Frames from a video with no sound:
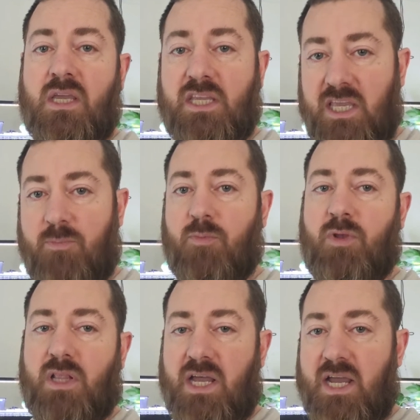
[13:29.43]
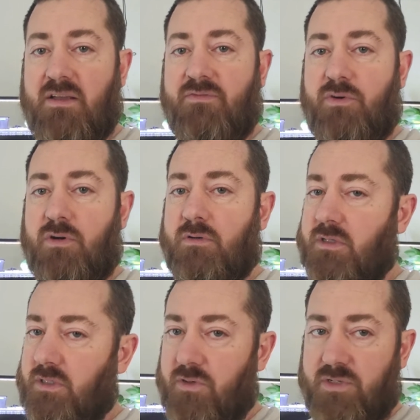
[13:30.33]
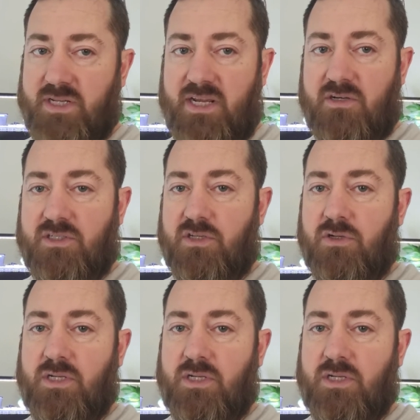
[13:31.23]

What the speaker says: keep them alive for a day or two.